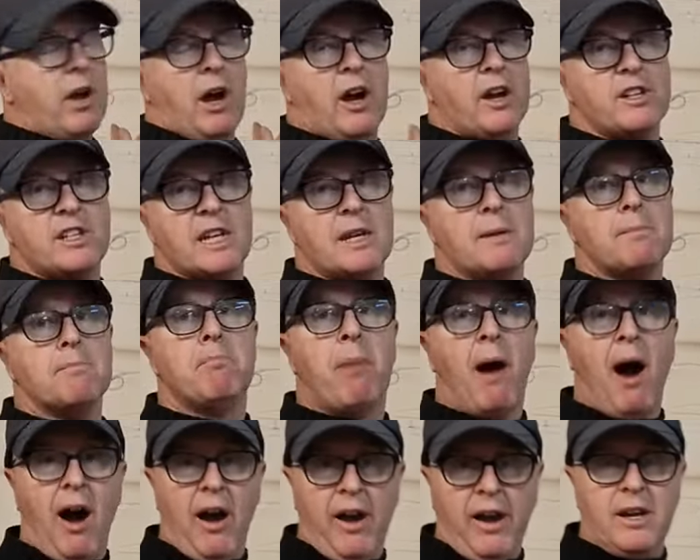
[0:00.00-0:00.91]
I didn't
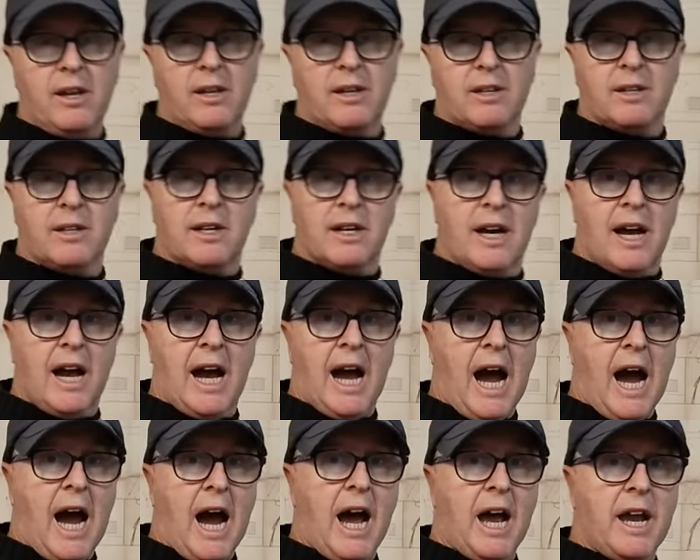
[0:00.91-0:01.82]
buy,
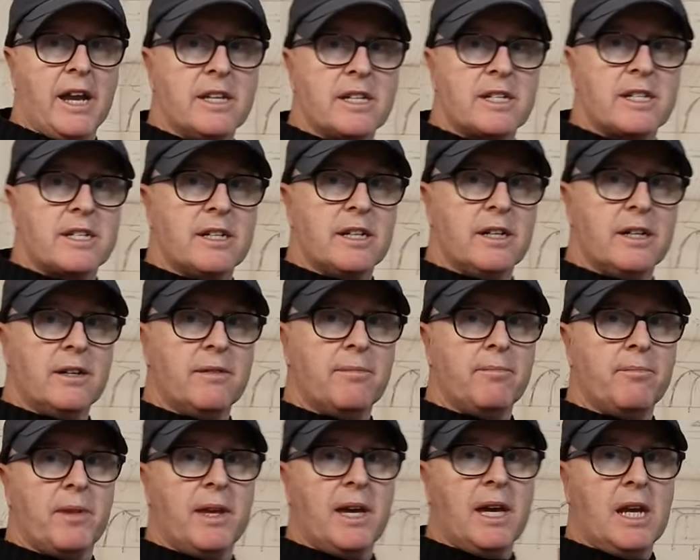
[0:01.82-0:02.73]
and
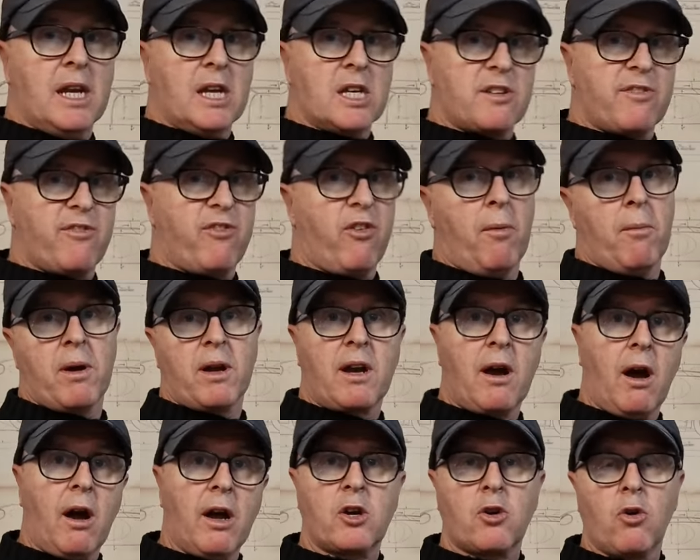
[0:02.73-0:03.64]
it is from a
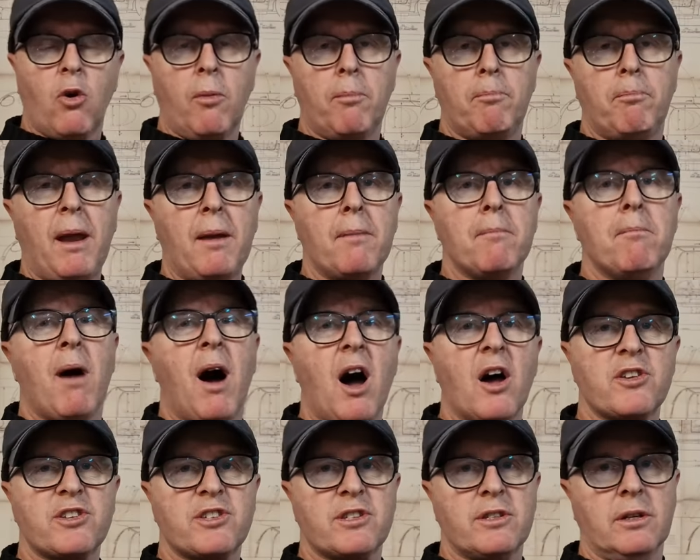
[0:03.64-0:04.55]
guy called Bud
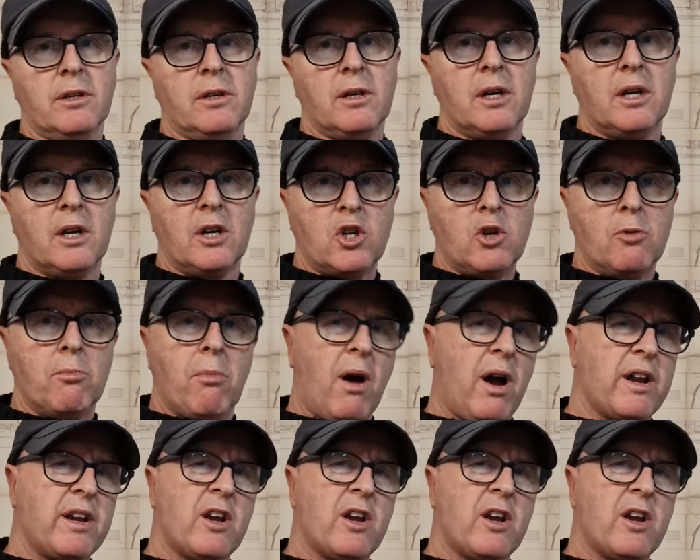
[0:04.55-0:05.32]
Marston. You might